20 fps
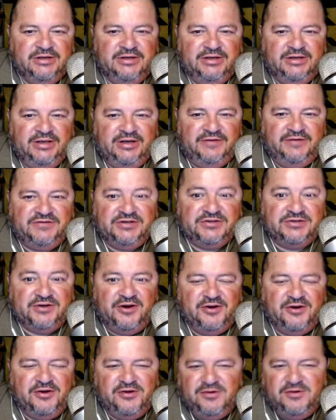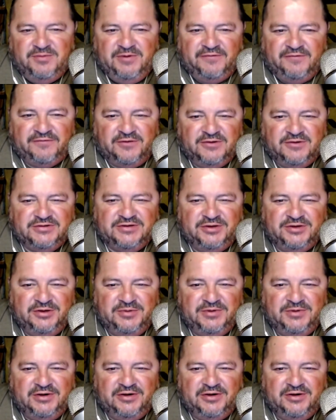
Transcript: And if she saw you, you'd be frozen or you'd be,